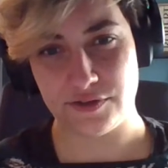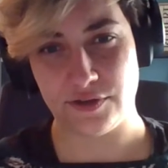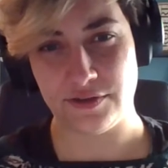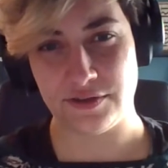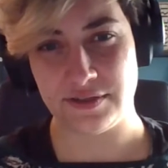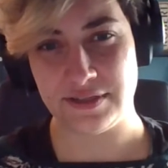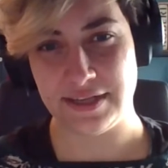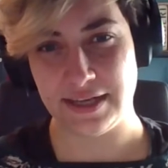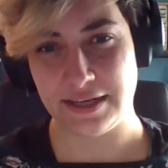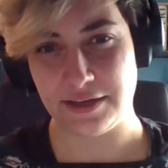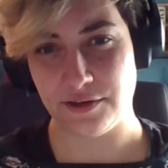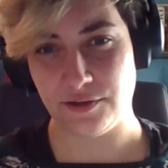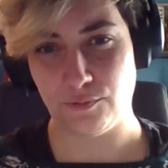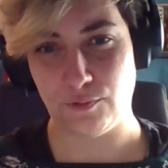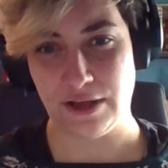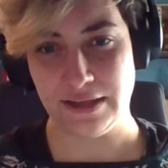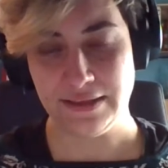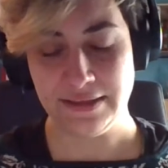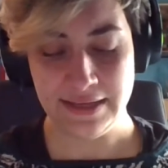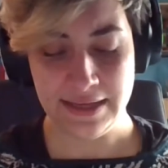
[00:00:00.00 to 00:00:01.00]
for the
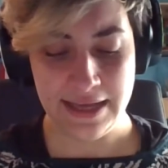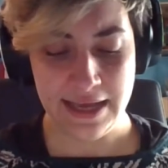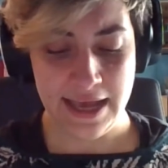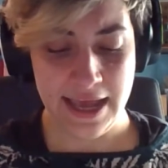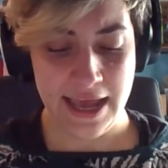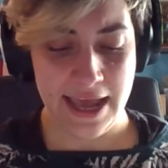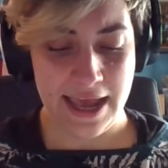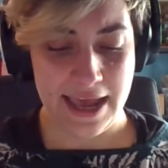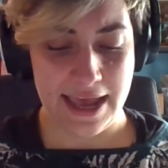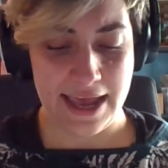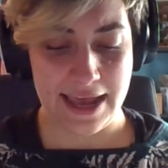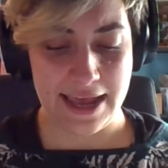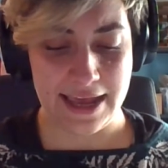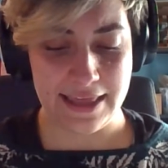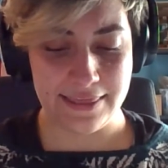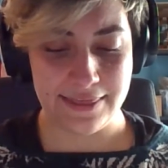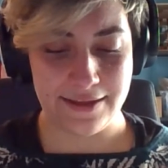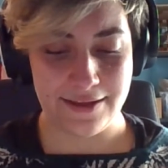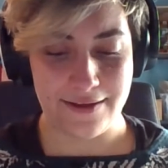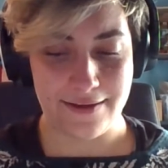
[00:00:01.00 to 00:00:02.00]
second one.
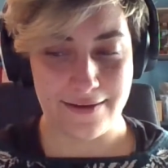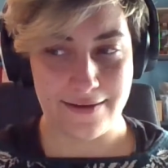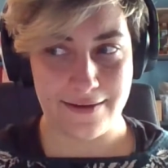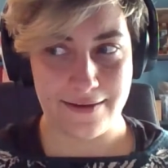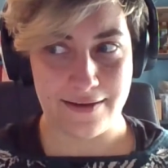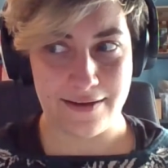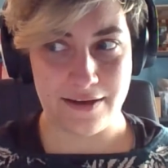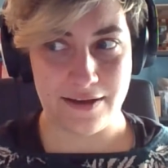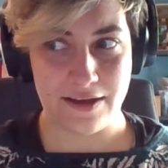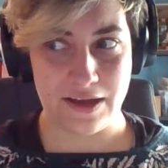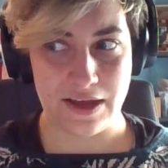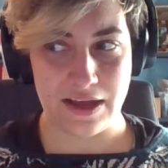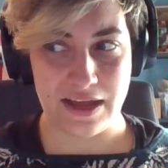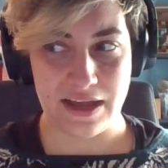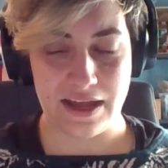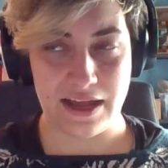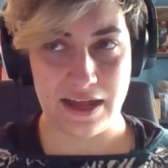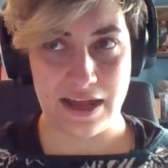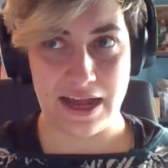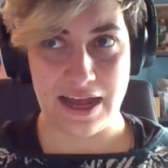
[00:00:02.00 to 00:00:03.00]
And
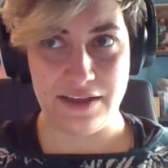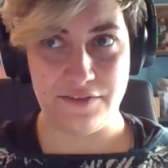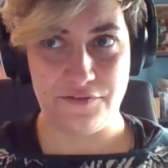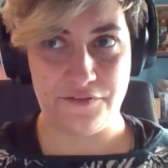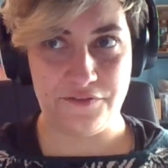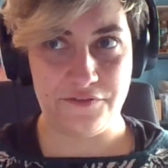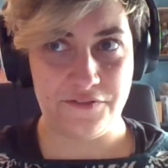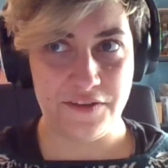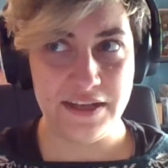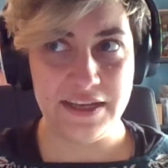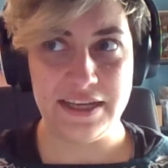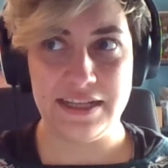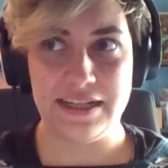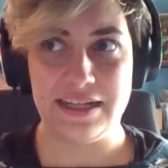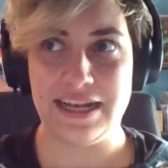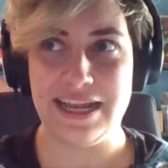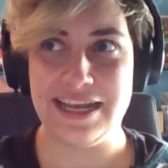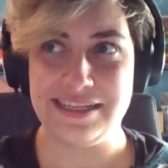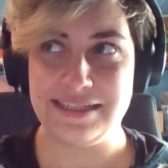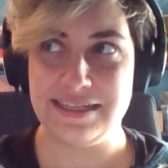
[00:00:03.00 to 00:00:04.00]
I think
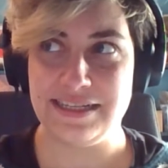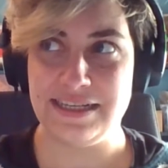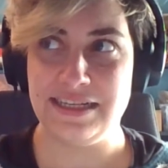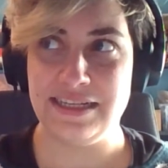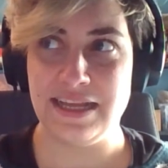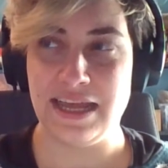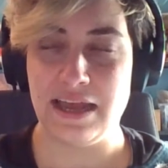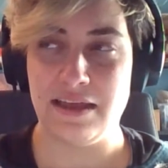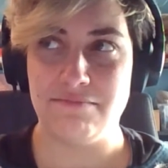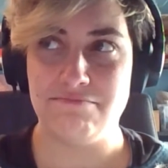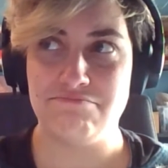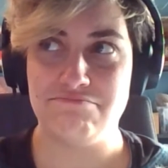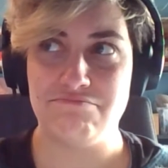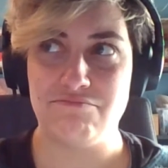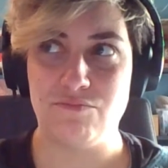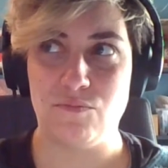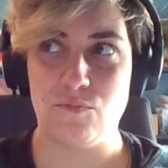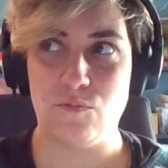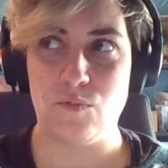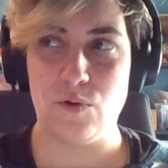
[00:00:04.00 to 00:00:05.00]
it lasted
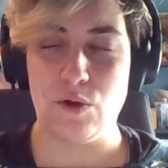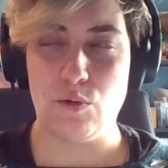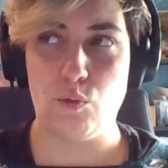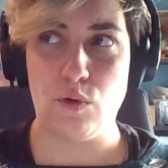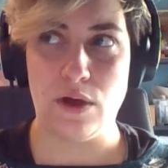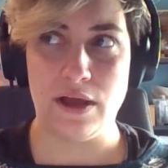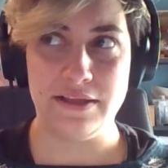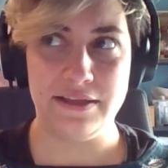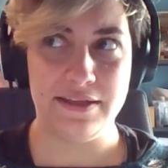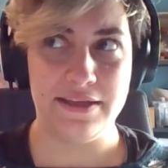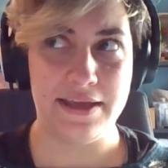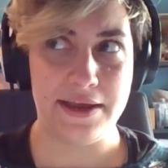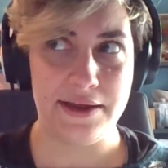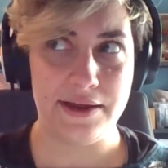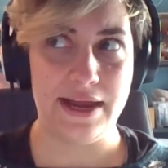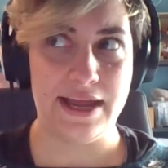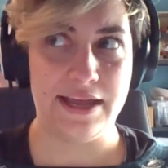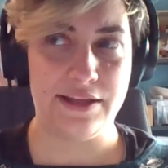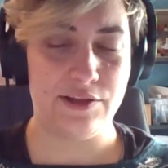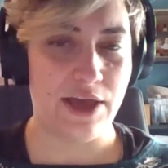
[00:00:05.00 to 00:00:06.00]
1.5
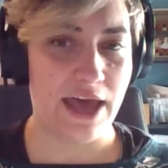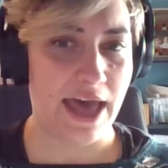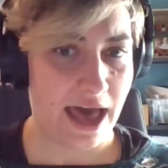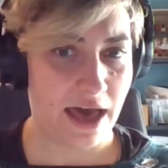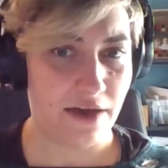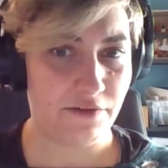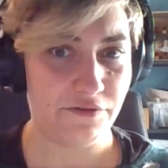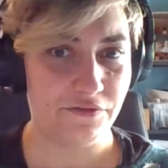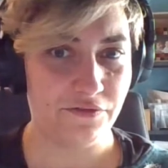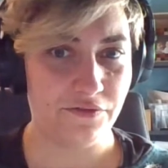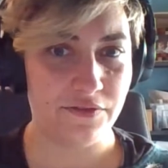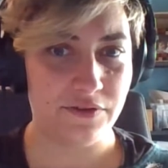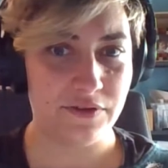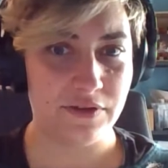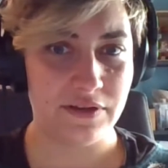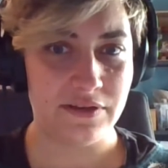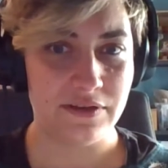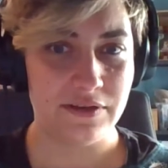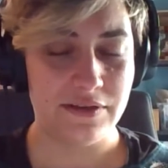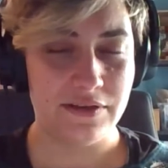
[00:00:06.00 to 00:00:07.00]
years
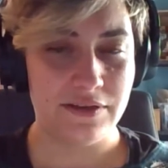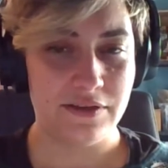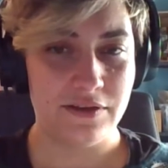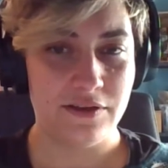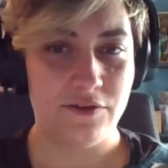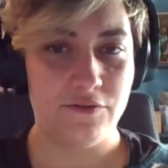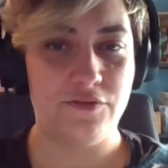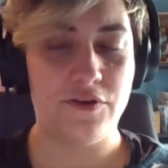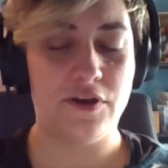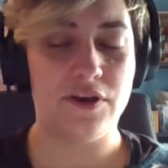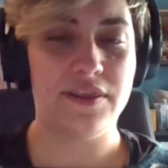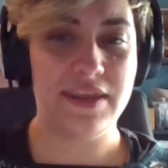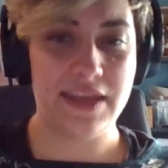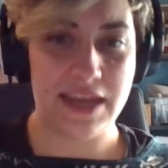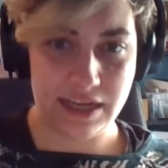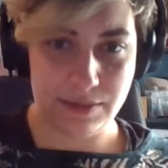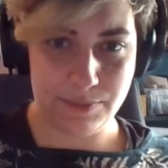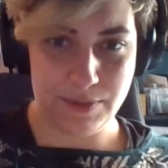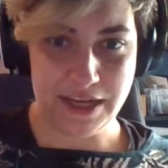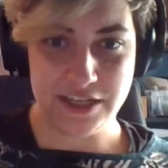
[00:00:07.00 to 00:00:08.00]
for
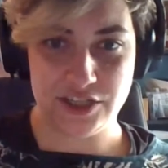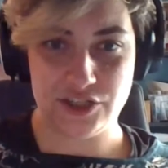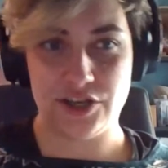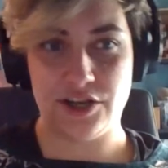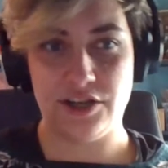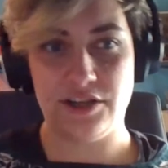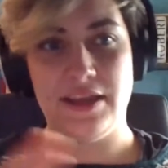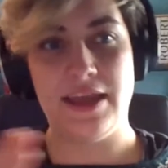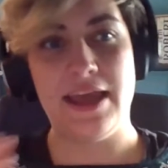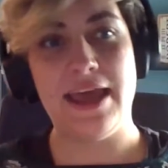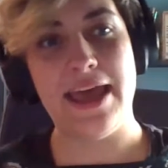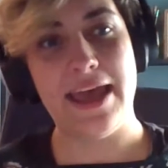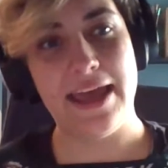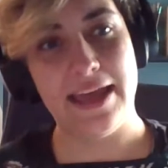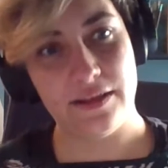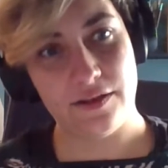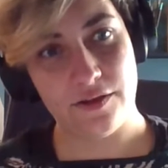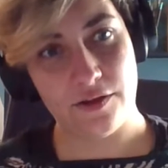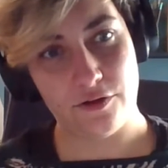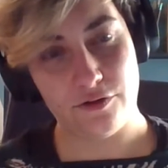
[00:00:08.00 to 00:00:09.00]
the animation
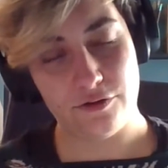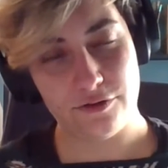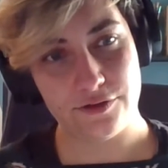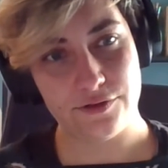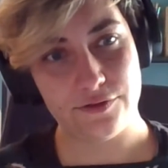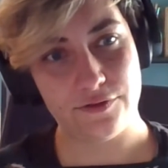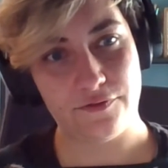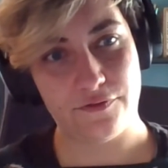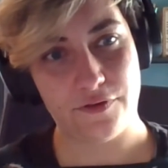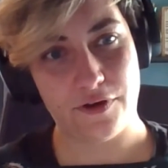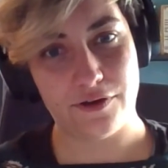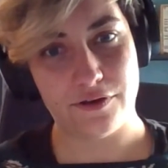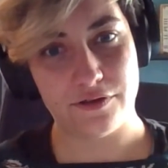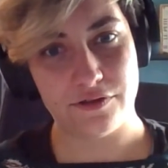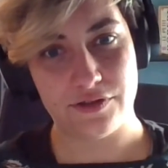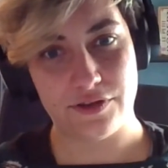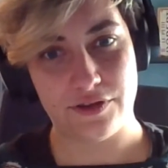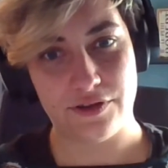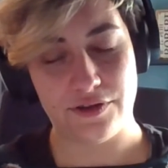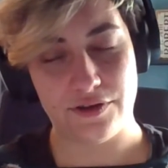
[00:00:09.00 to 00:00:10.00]
and also
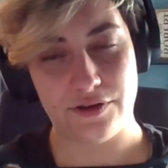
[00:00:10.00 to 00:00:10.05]
for